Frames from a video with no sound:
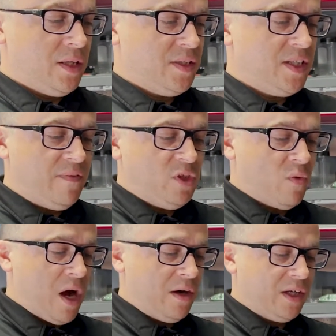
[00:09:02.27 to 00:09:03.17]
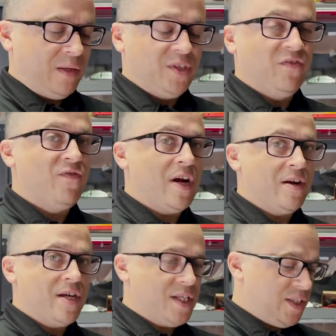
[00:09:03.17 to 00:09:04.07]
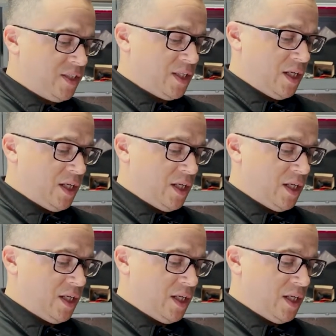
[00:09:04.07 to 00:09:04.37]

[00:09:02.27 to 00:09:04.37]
safety wire. It comes in various